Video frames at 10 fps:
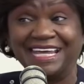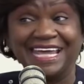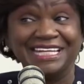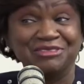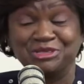
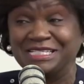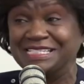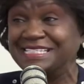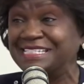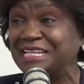And it was
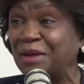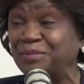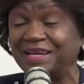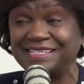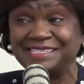just step
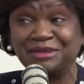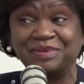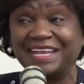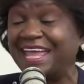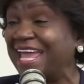by step,
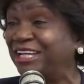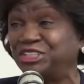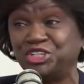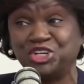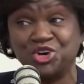and I had
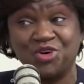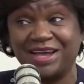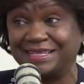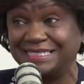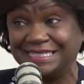no
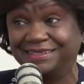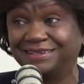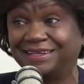idea